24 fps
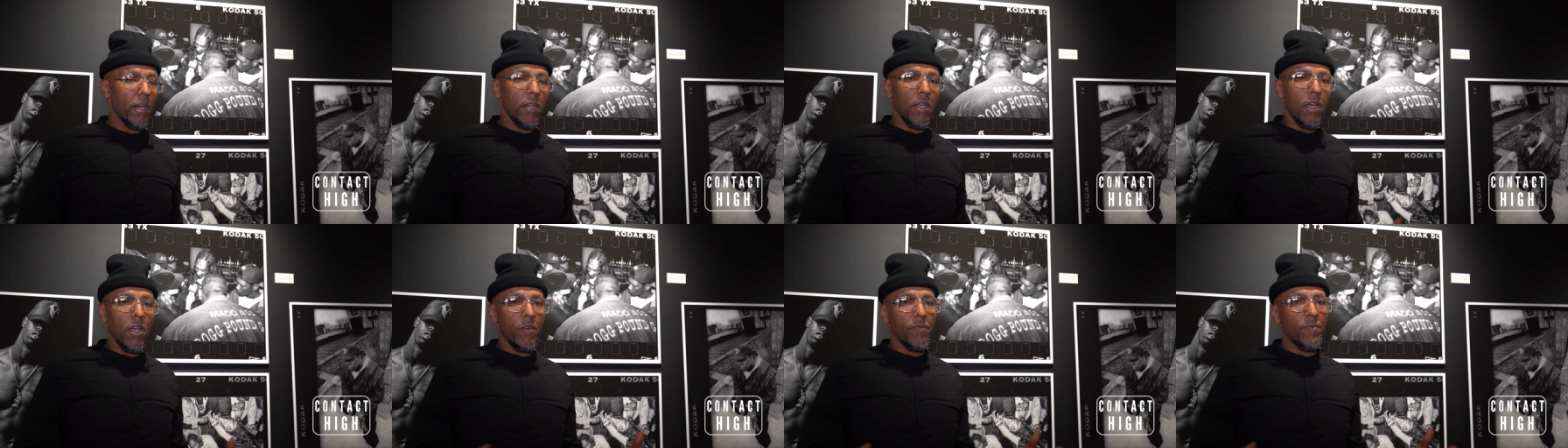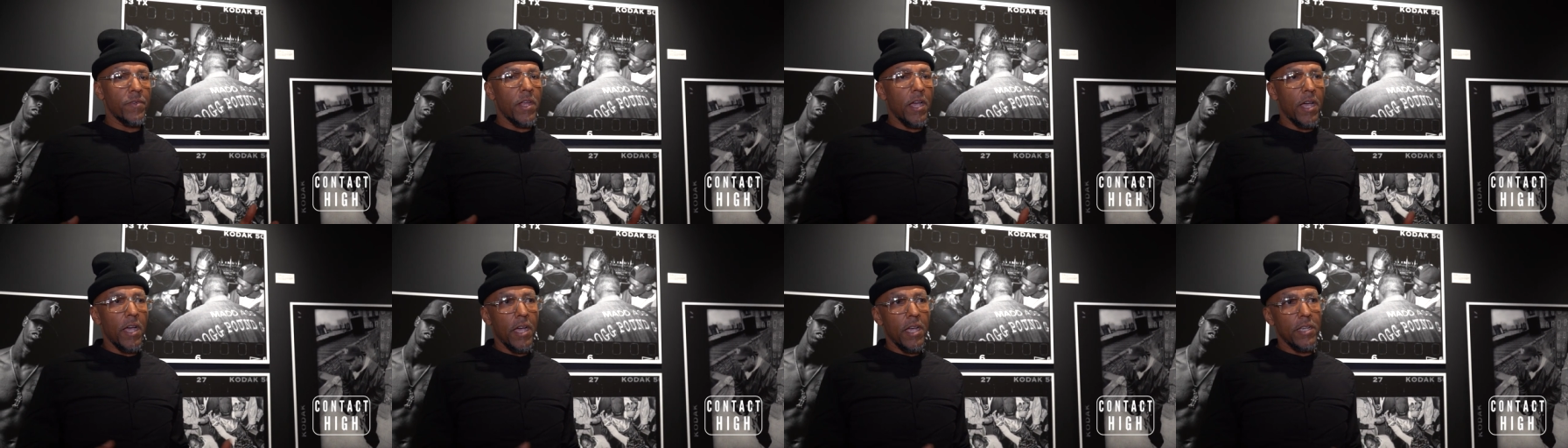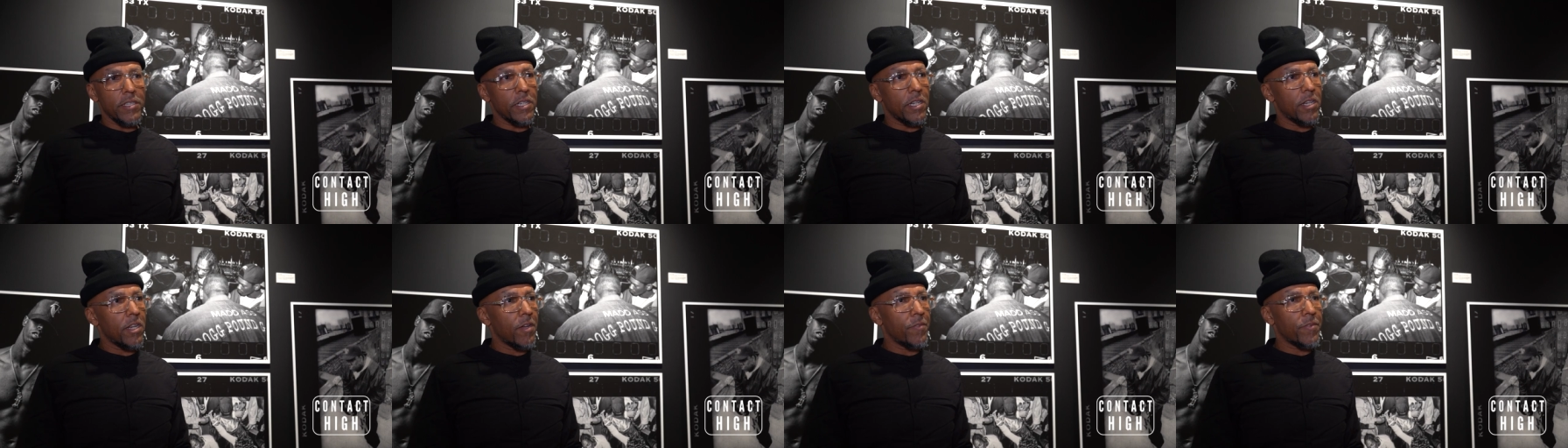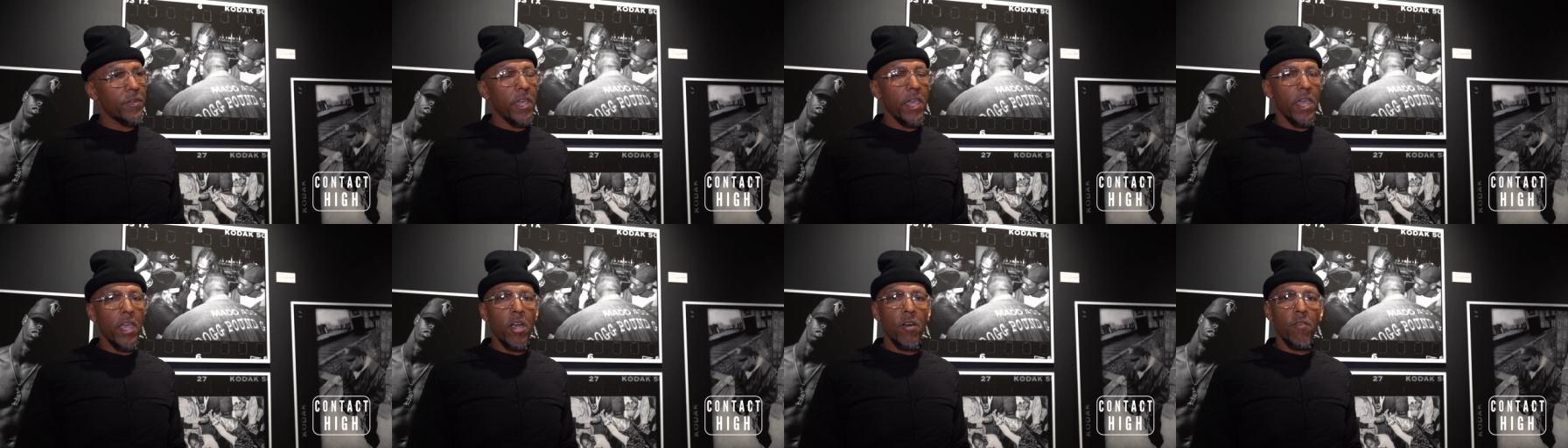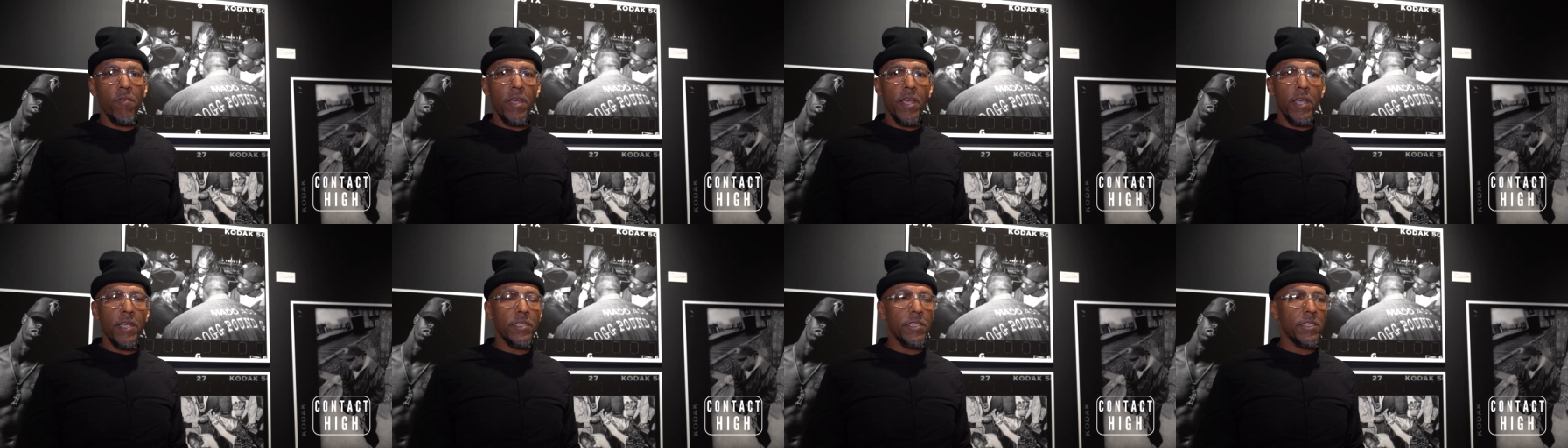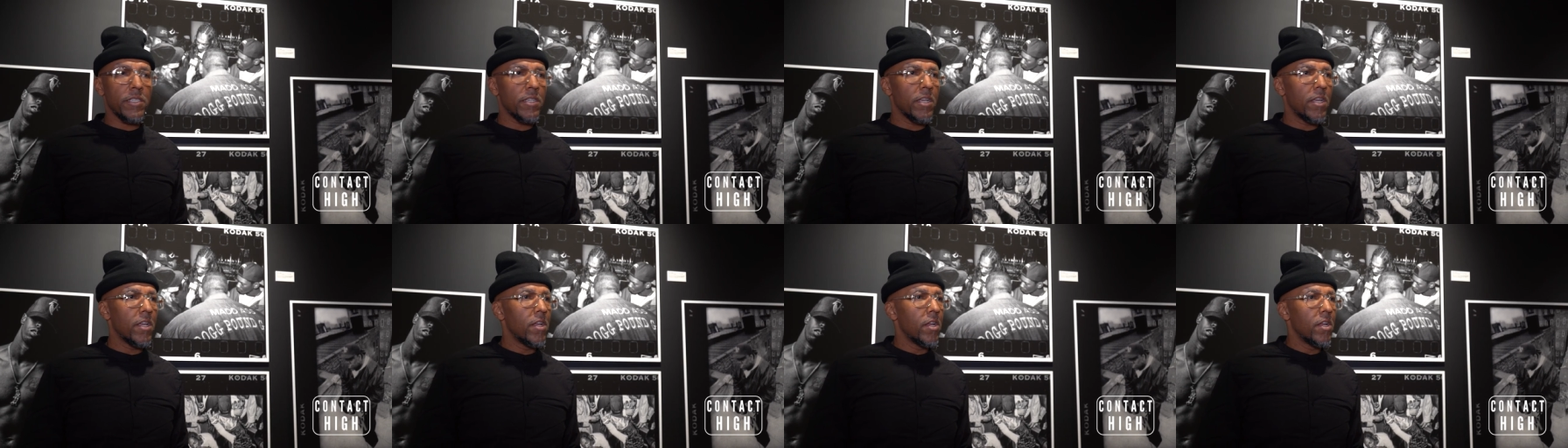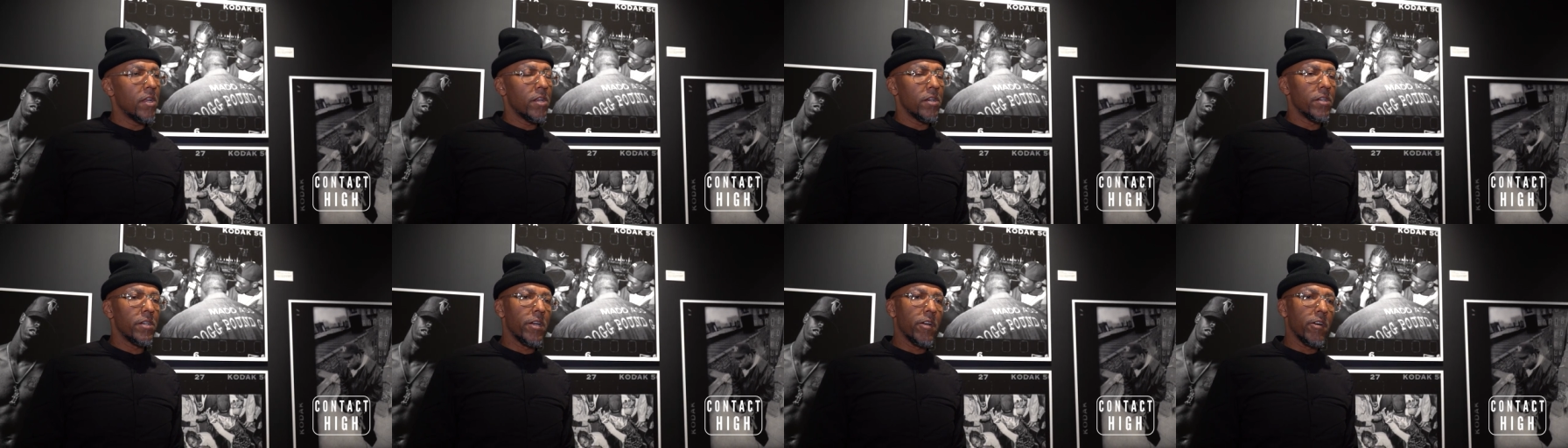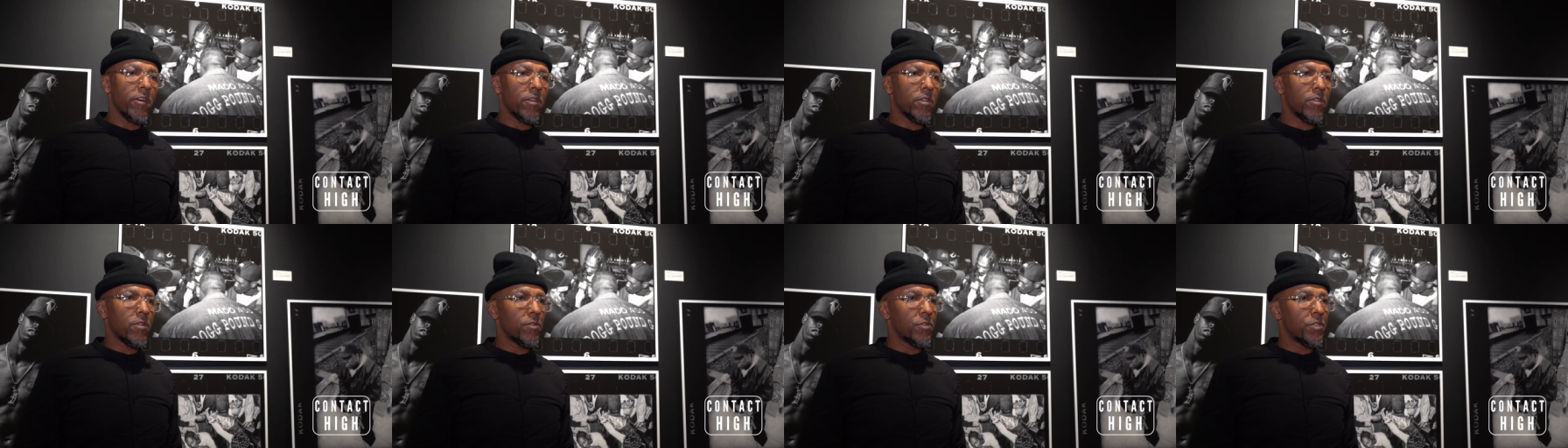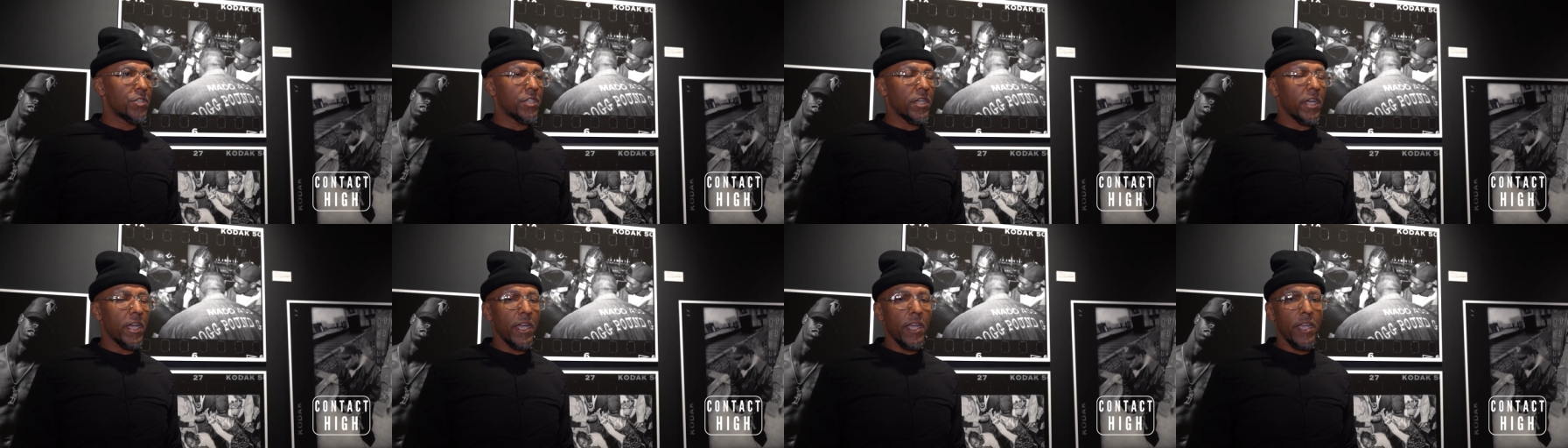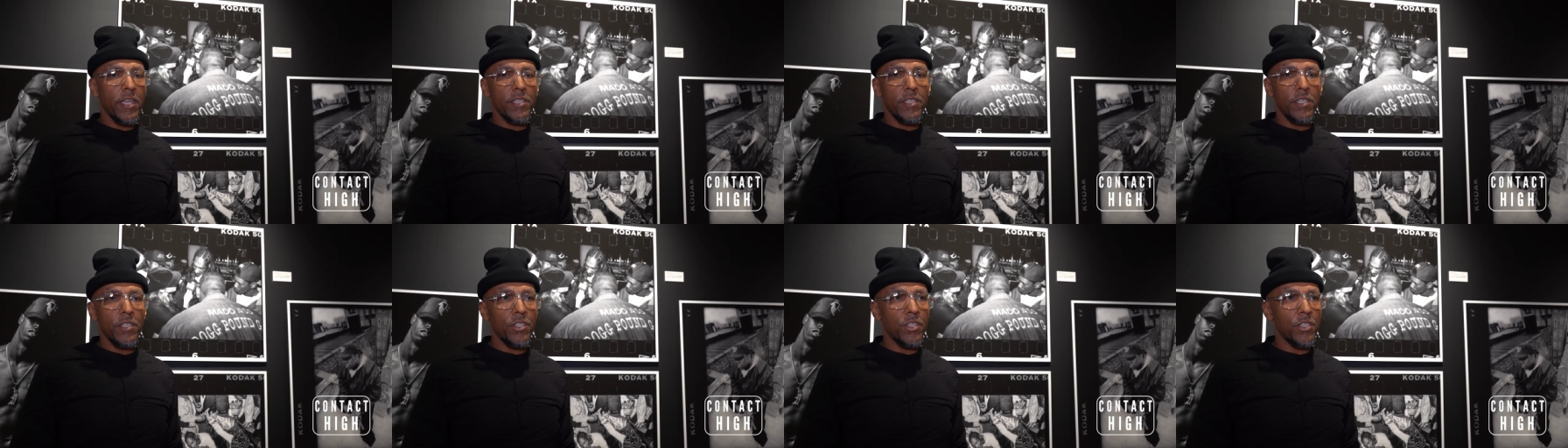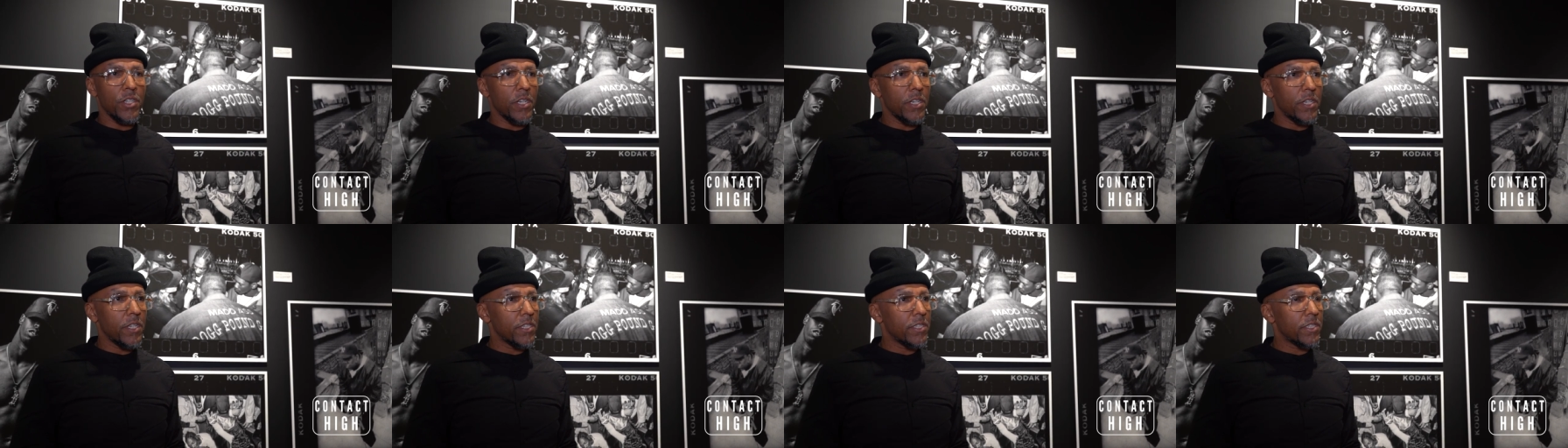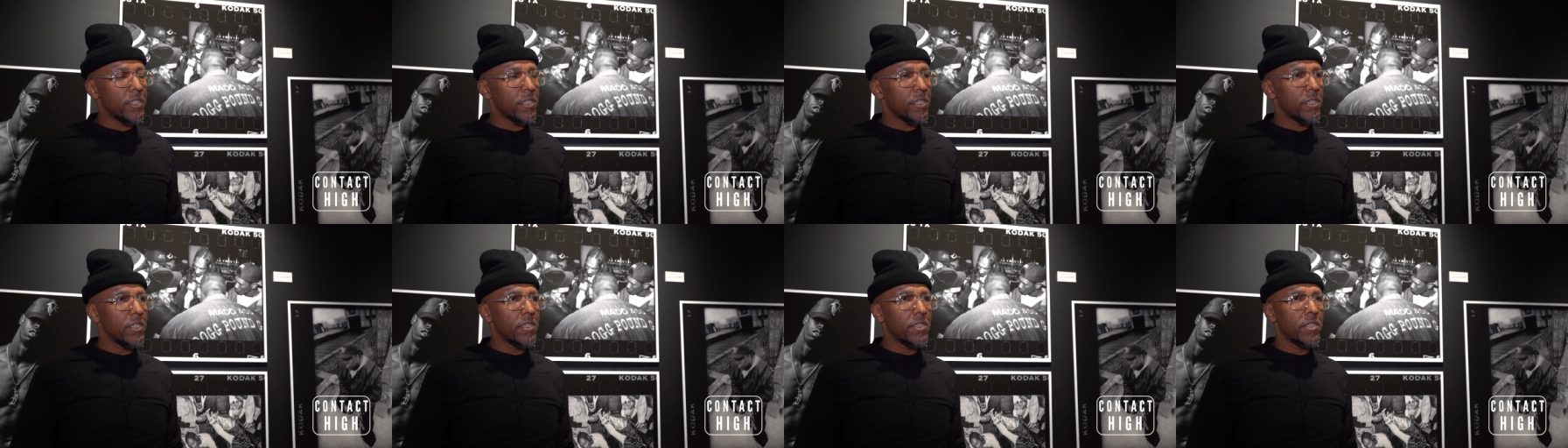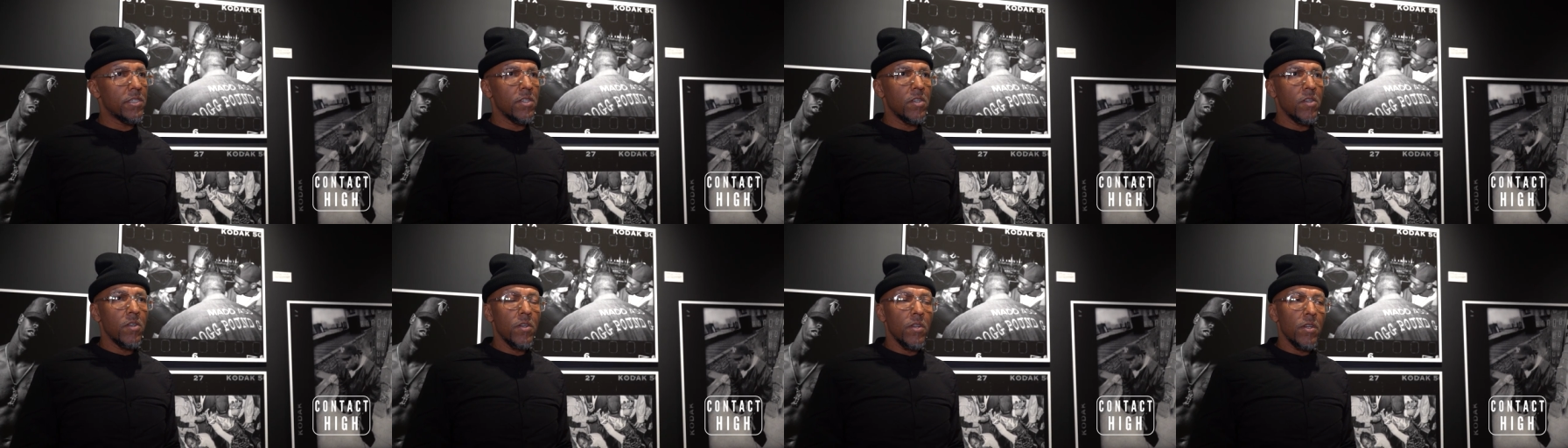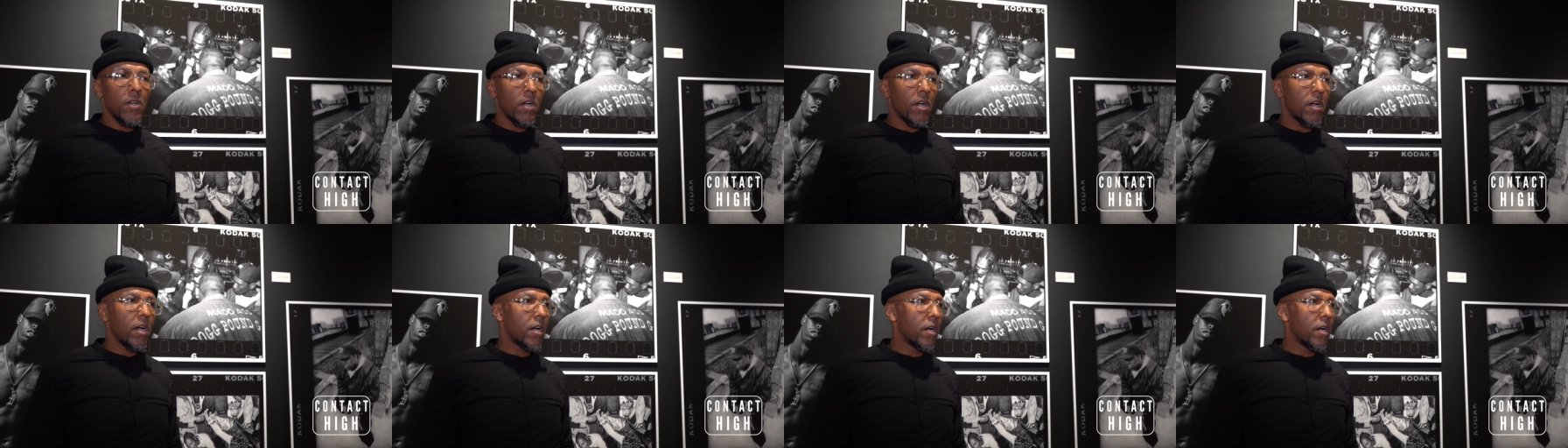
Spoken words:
love Nas, I love KRS, lyrical giants and geniuses. I